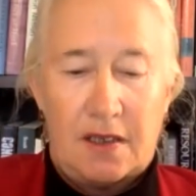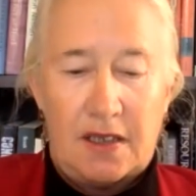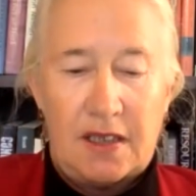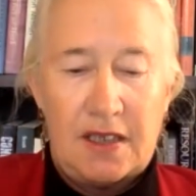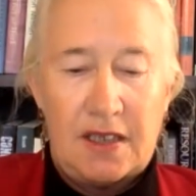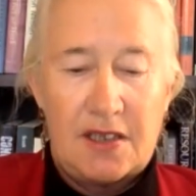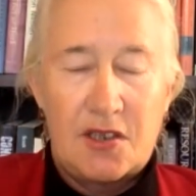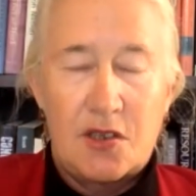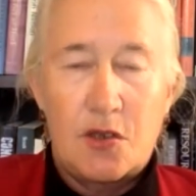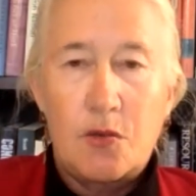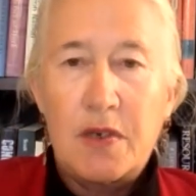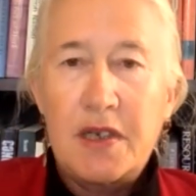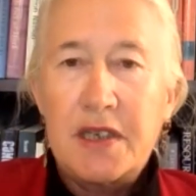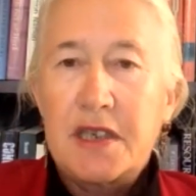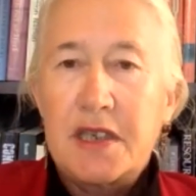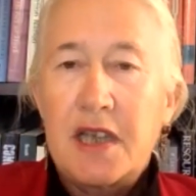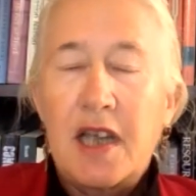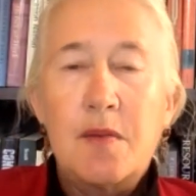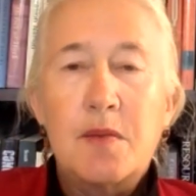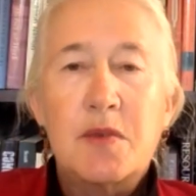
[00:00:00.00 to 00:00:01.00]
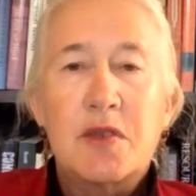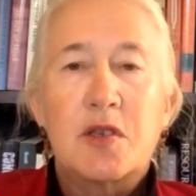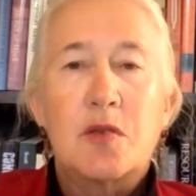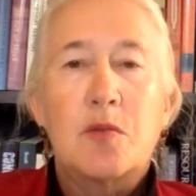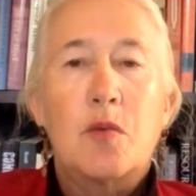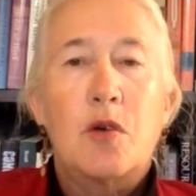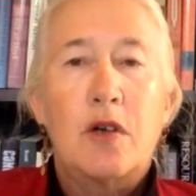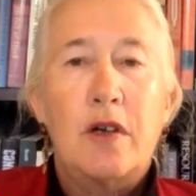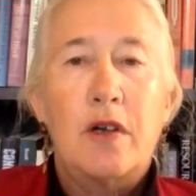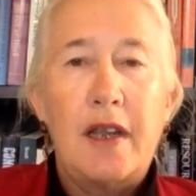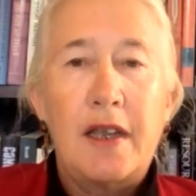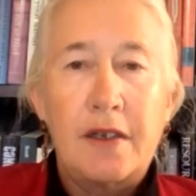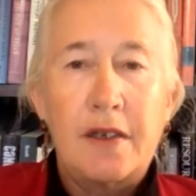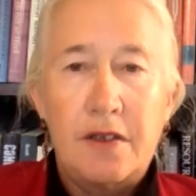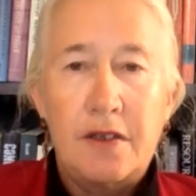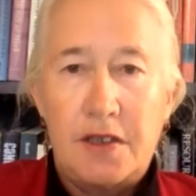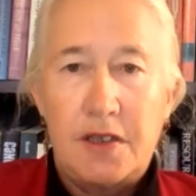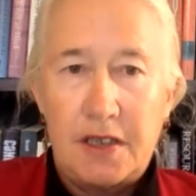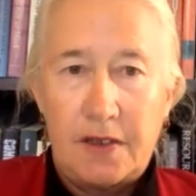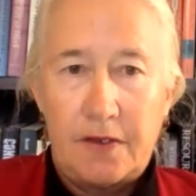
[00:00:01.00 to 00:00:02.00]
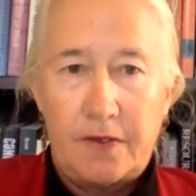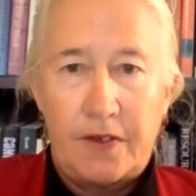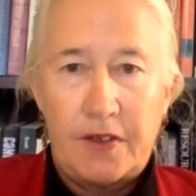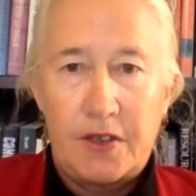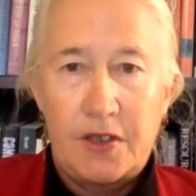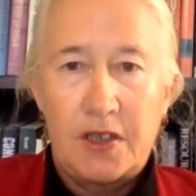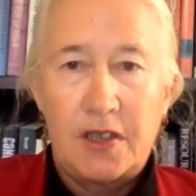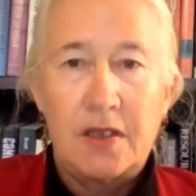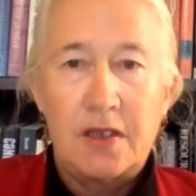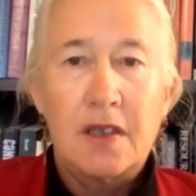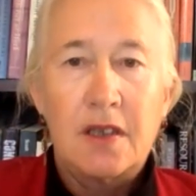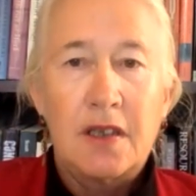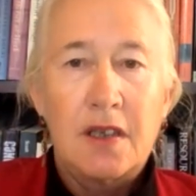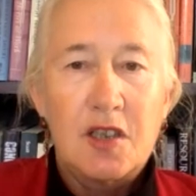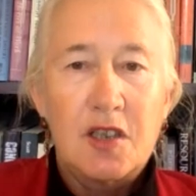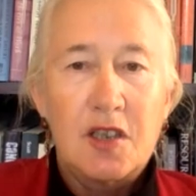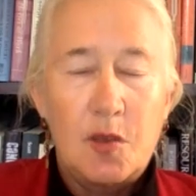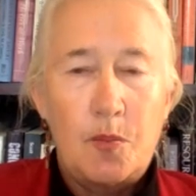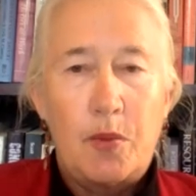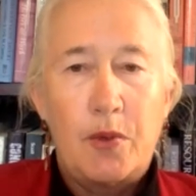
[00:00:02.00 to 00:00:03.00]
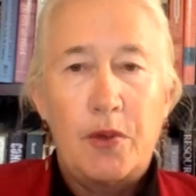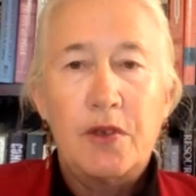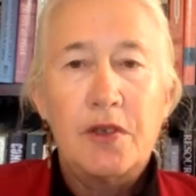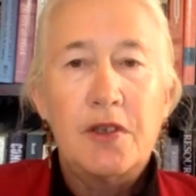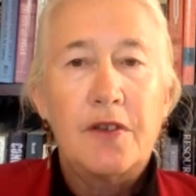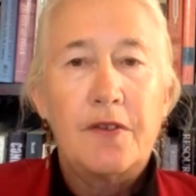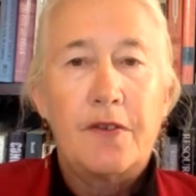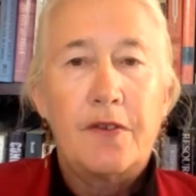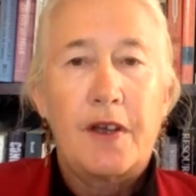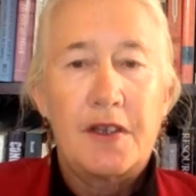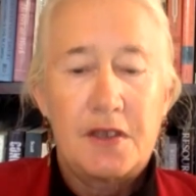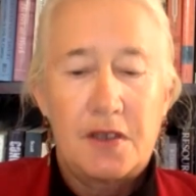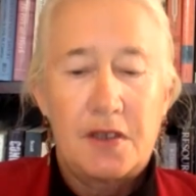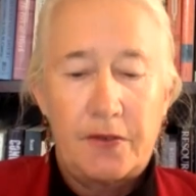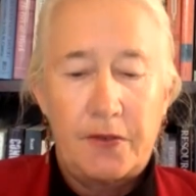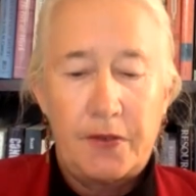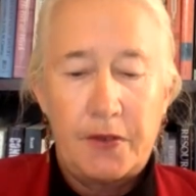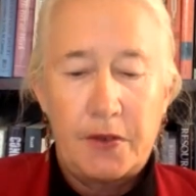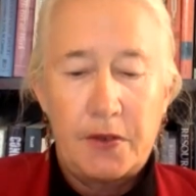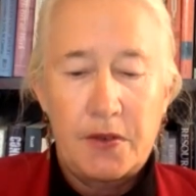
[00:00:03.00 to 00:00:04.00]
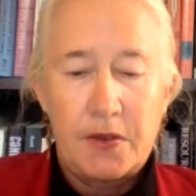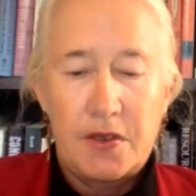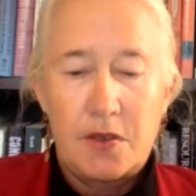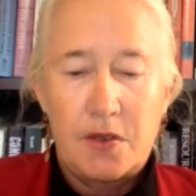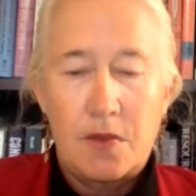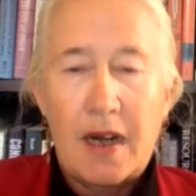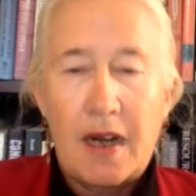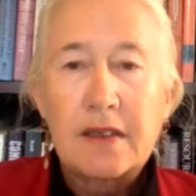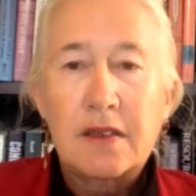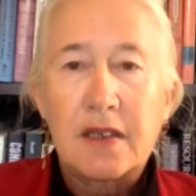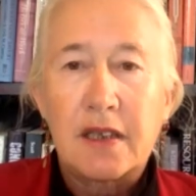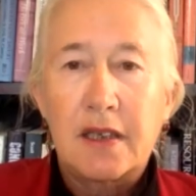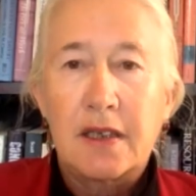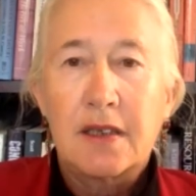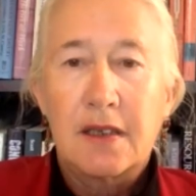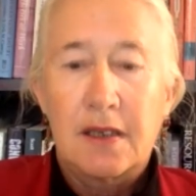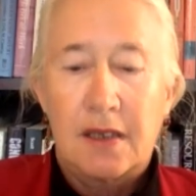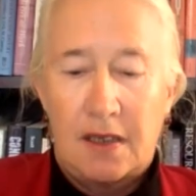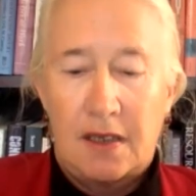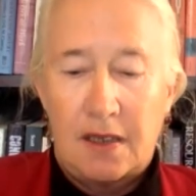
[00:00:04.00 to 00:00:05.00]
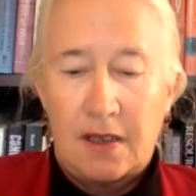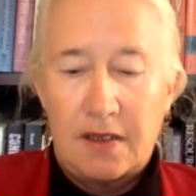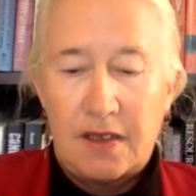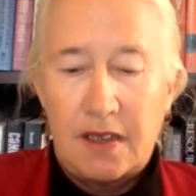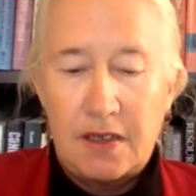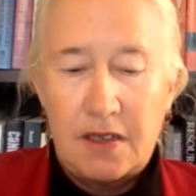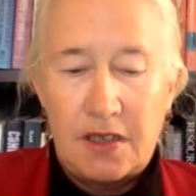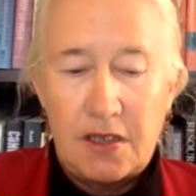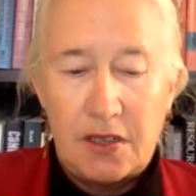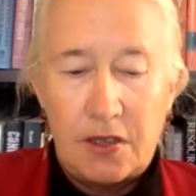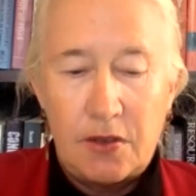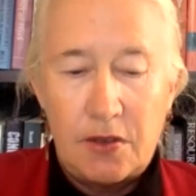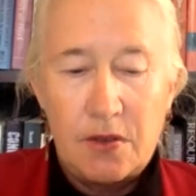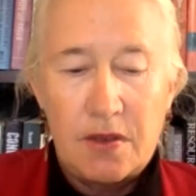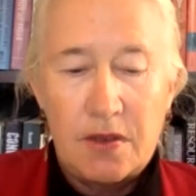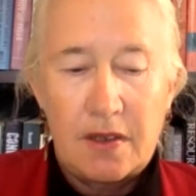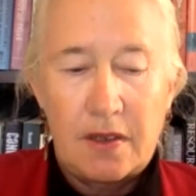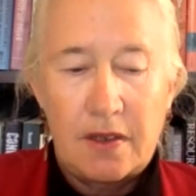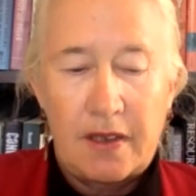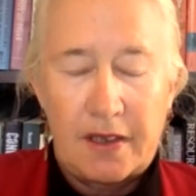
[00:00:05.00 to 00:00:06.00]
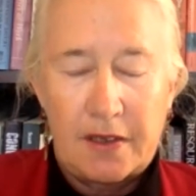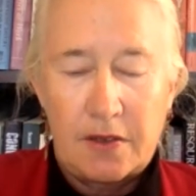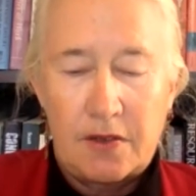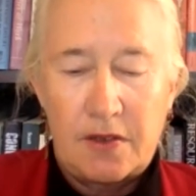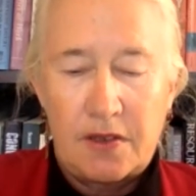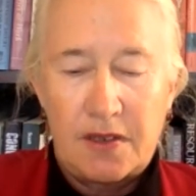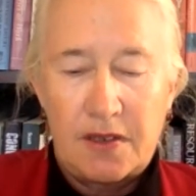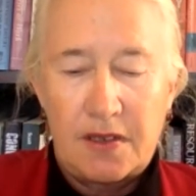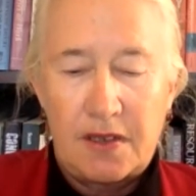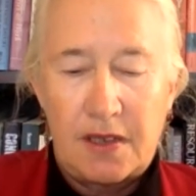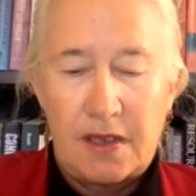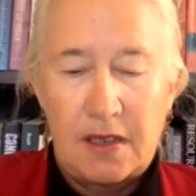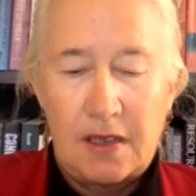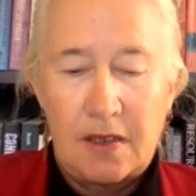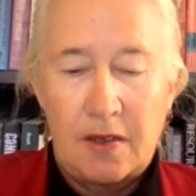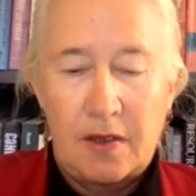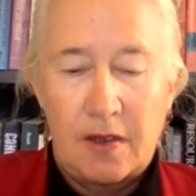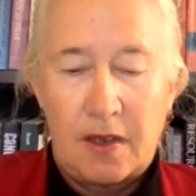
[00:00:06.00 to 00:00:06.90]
It's three times or more energy efficient to burn the fossil fuels directly than to use electricity.